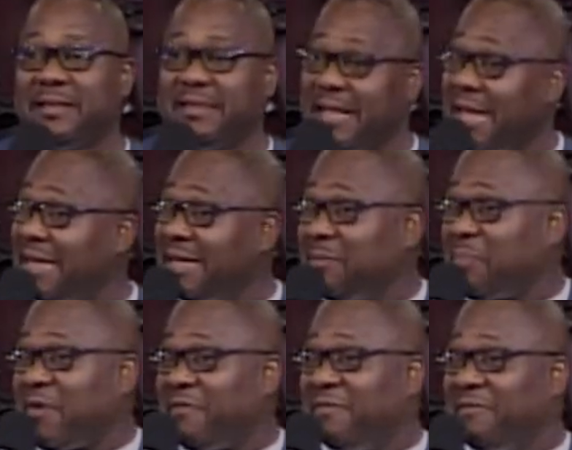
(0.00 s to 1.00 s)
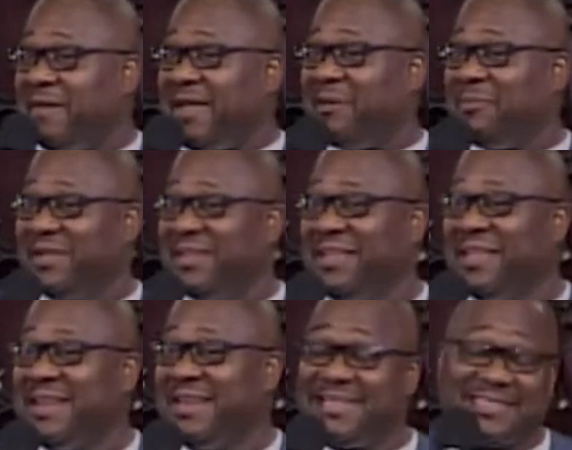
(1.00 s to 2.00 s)
That ain't a perfect family.
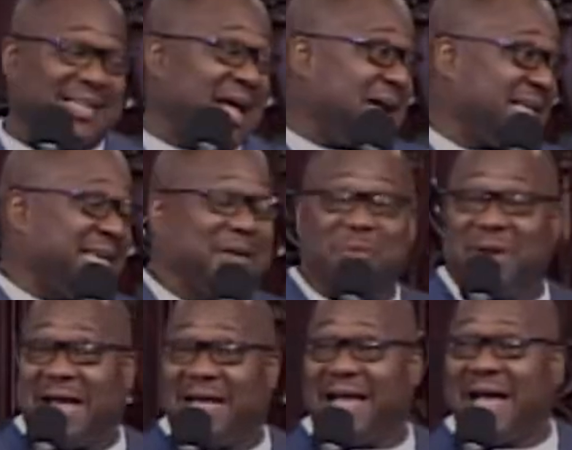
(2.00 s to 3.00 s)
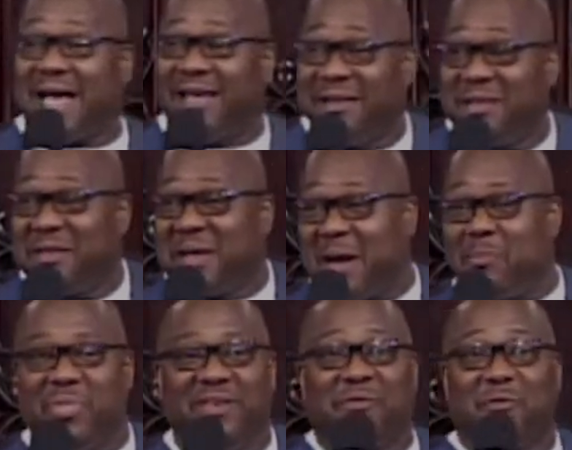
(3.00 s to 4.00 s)
Listen, I'll keep what I got.
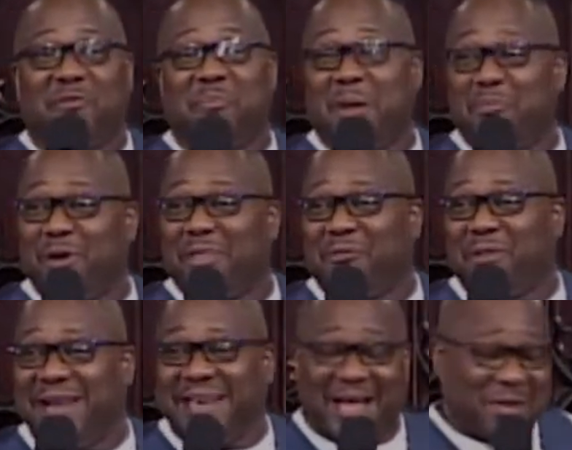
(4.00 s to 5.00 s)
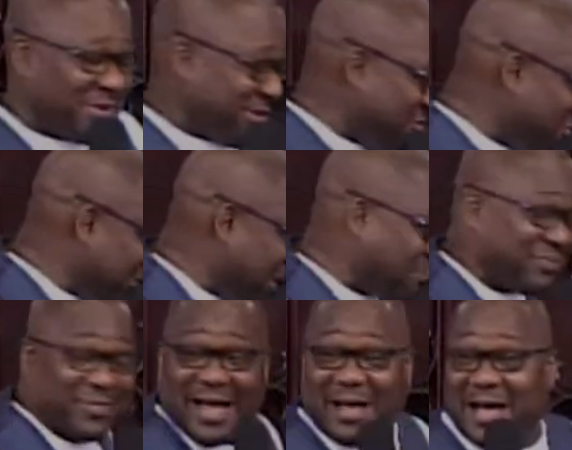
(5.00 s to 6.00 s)
I'm beefing with my brother right now, but
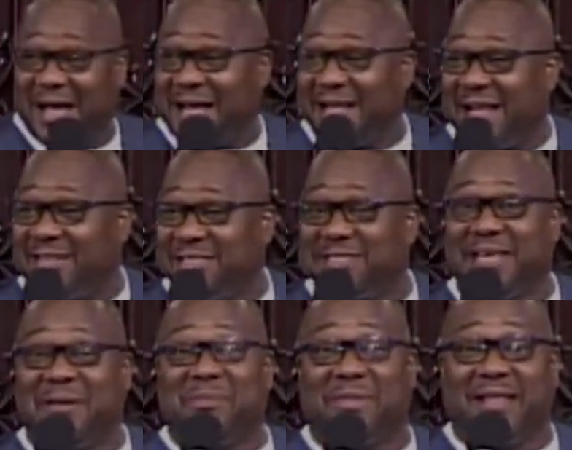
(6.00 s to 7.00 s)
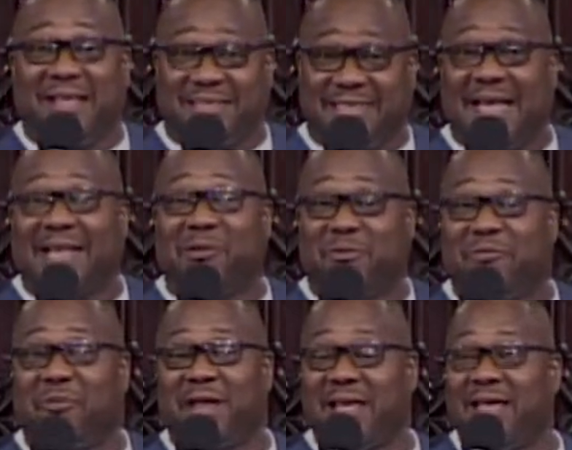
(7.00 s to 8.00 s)
I just keep exactly with
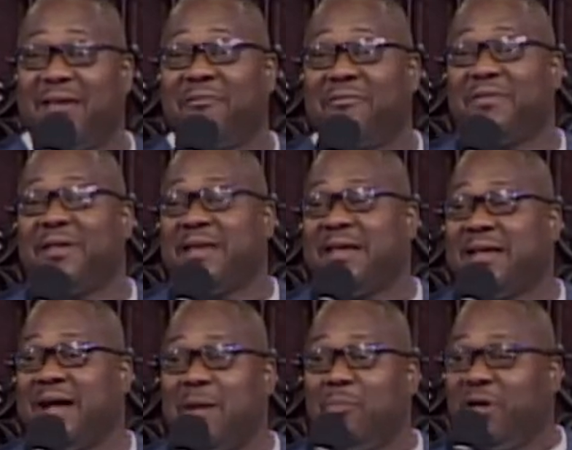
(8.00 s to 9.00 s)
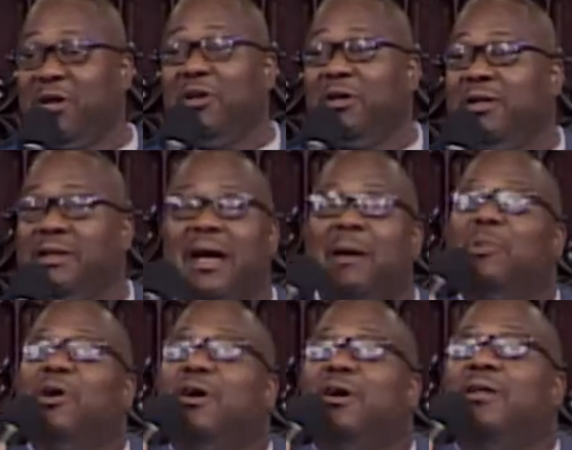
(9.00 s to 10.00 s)
what I have. I'm good. I'm
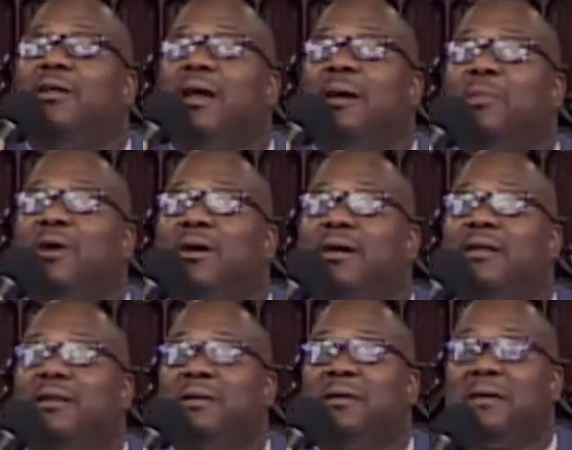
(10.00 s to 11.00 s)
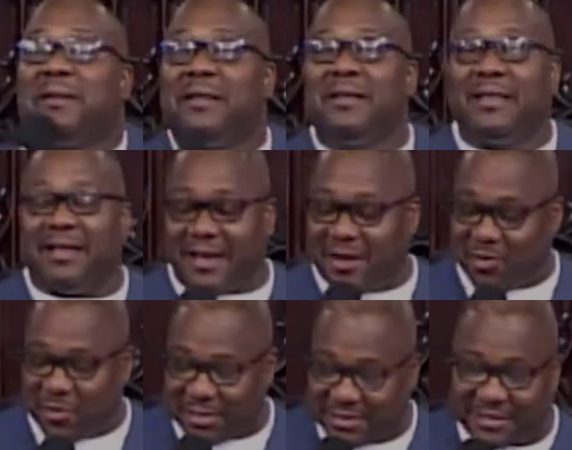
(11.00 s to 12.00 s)
good. I'm good. I don't
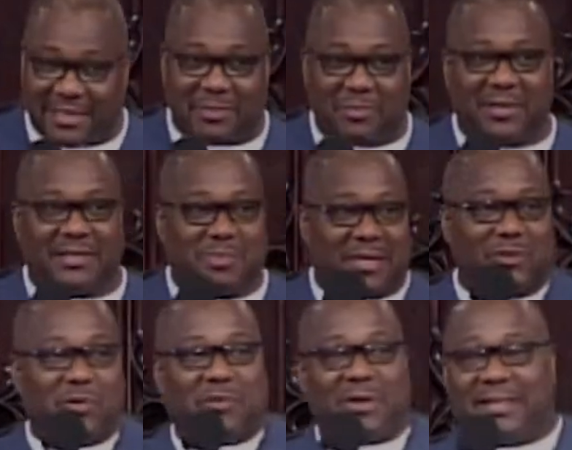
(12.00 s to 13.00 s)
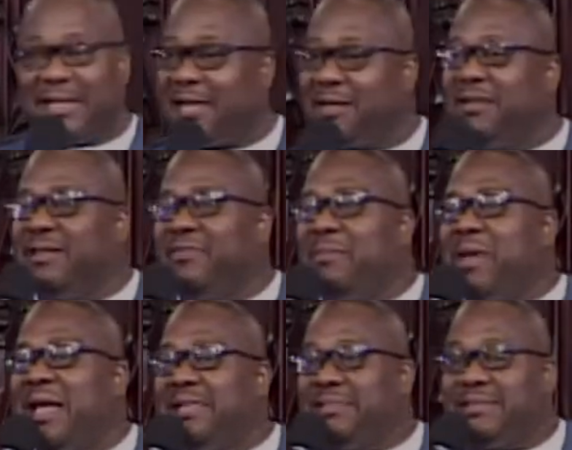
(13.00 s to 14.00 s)
want to sleep. There's my daughter right there. I couldn't even
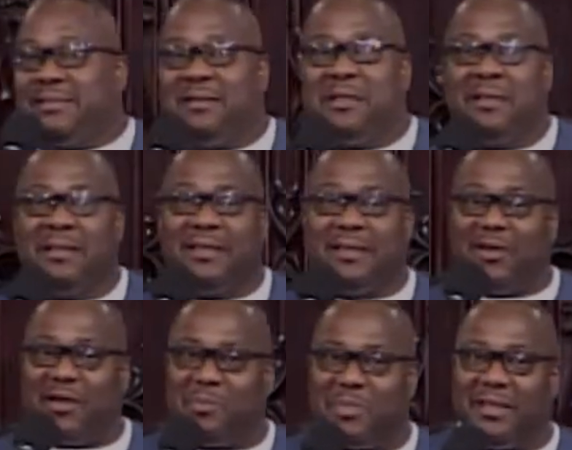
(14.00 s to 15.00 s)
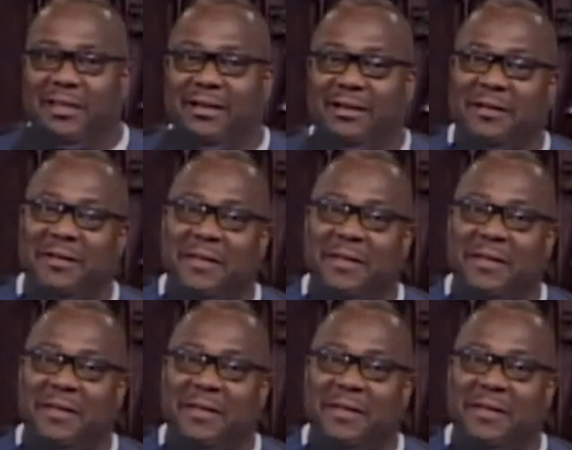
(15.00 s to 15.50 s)
imagine. You know what I mean?